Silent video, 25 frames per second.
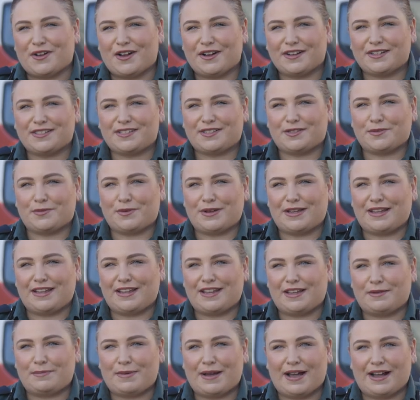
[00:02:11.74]
trucks,
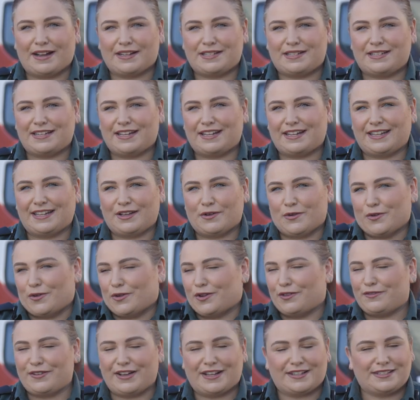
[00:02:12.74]
we packed nearly
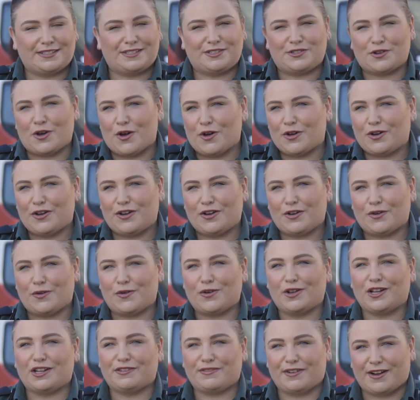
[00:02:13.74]
all of our stock,
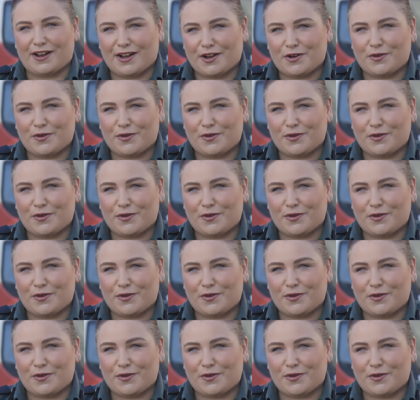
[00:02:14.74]
all of our